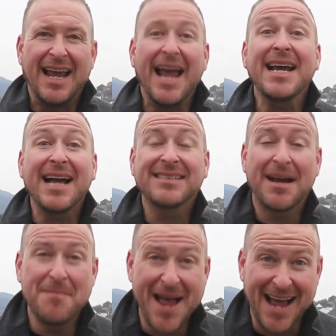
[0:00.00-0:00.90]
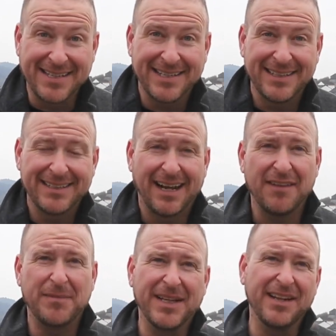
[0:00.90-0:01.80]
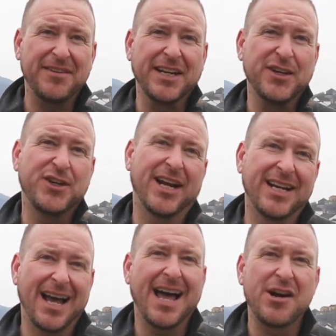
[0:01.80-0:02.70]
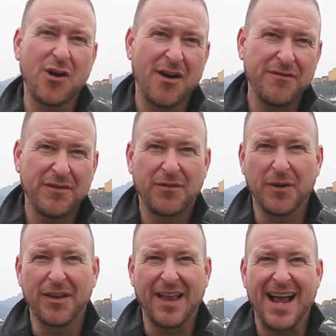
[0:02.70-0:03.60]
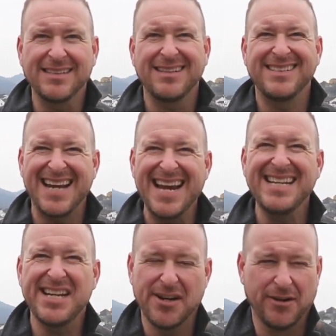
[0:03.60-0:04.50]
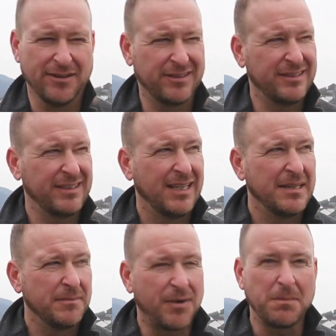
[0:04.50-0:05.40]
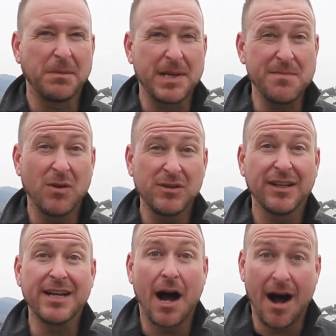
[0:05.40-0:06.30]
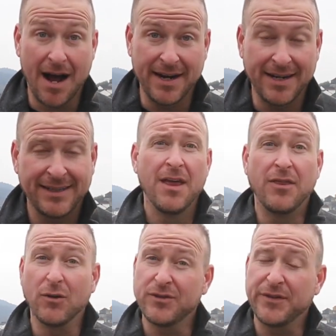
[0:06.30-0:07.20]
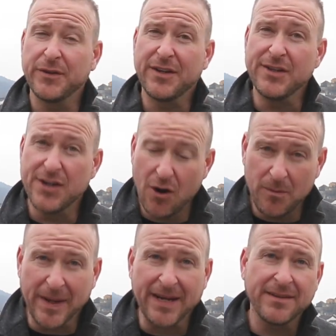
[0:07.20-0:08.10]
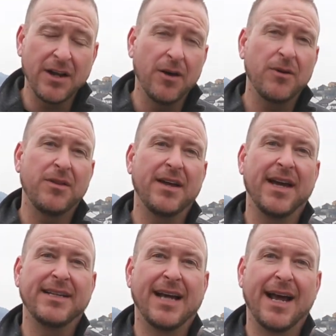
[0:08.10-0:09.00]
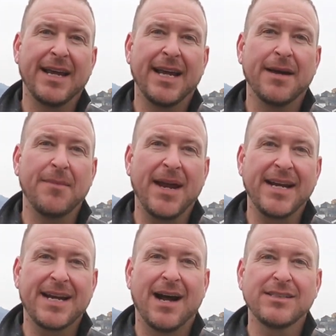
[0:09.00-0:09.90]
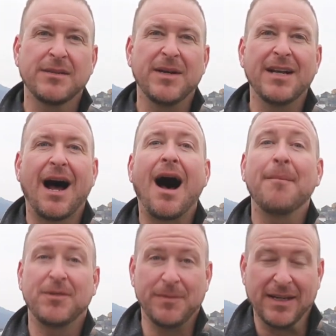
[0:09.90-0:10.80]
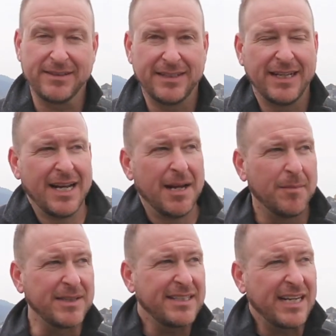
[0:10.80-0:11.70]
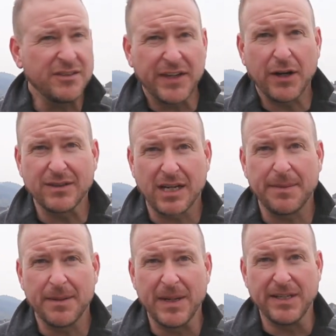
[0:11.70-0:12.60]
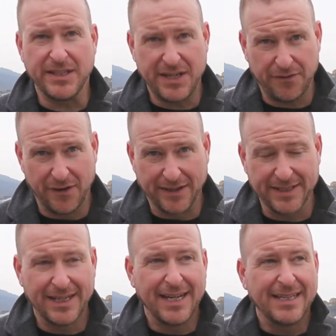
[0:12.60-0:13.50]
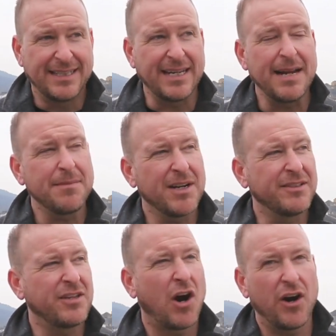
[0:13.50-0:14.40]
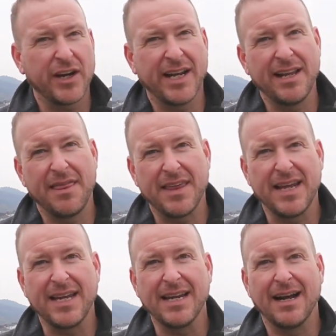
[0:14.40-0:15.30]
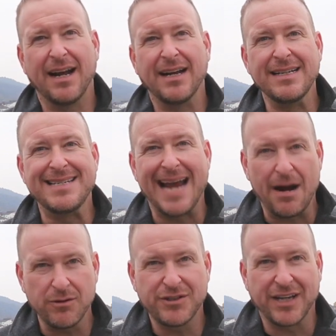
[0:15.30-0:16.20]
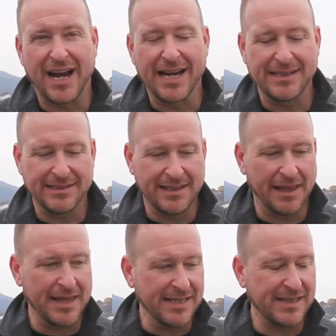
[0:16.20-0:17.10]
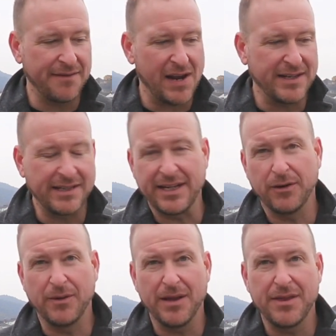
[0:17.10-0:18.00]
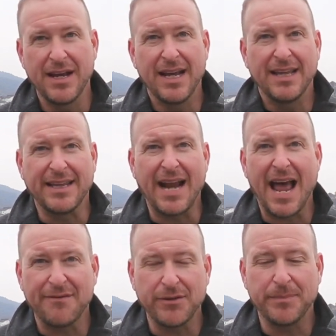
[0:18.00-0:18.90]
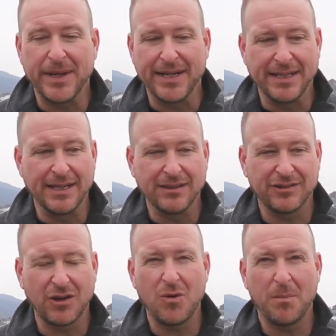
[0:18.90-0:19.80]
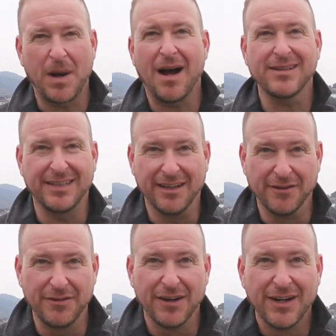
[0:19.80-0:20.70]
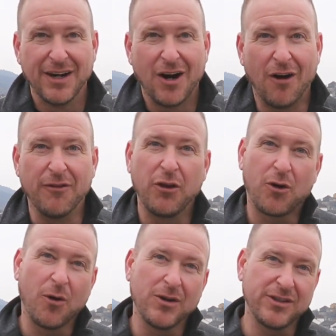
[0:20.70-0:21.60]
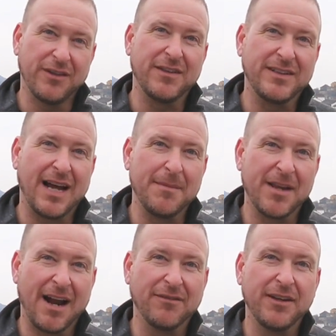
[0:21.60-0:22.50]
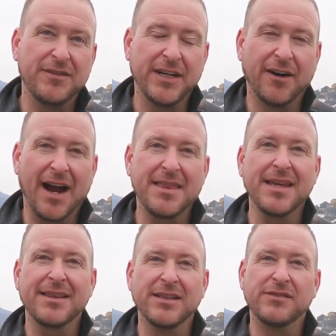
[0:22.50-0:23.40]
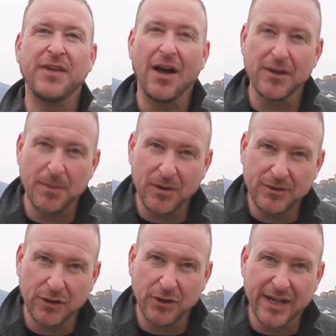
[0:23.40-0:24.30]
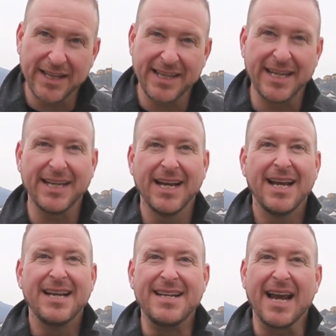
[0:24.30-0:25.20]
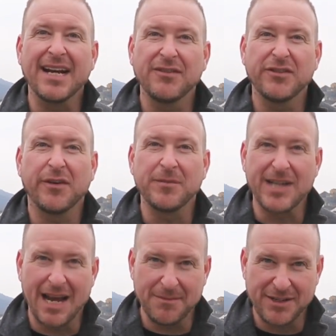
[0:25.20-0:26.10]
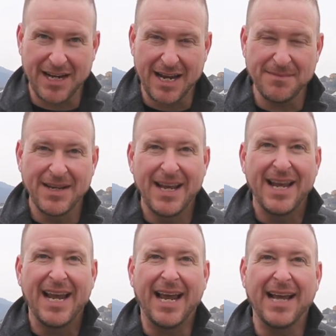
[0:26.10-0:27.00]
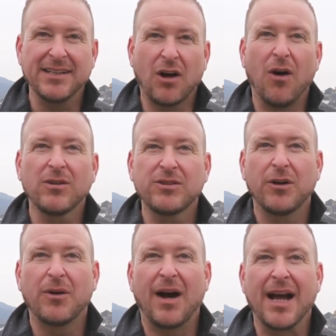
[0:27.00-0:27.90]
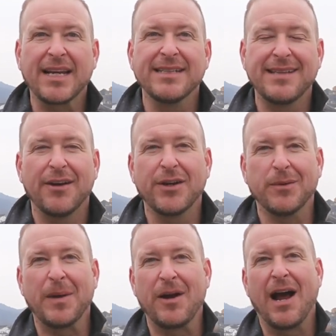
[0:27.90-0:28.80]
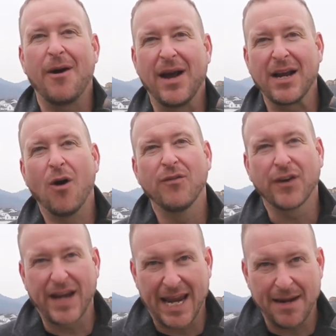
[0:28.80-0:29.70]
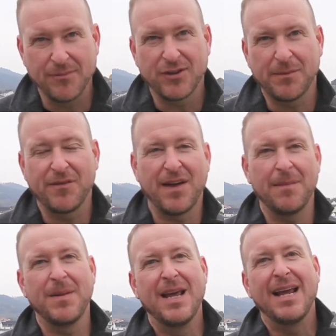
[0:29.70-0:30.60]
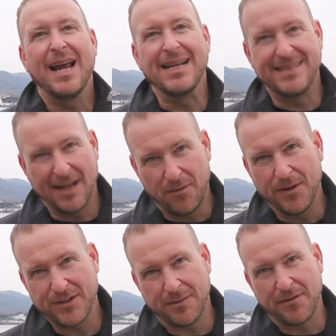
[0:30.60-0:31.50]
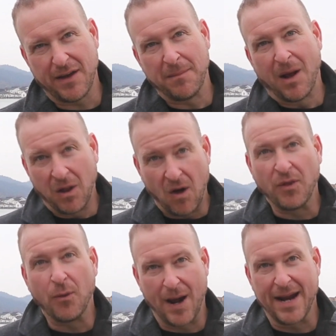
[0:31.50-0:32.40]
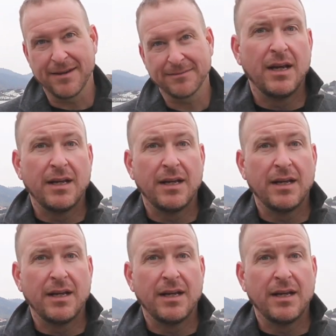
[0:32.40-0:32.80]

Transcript: Hey guys, I'm Matt. I've been living in China on and off for the last 10 years, probably mostly on. Those of you that know me know that I am a consummate optimist. But today's video is going to be a bit different. Today I'm going to target the downsides, the things I've had to deal with that haven't been so positive over the course of the time that I've lived here. I think it's valuable to look at the negatives from time to time, and also I can tell you about how I overcame some of them and dealt with some of them along the way.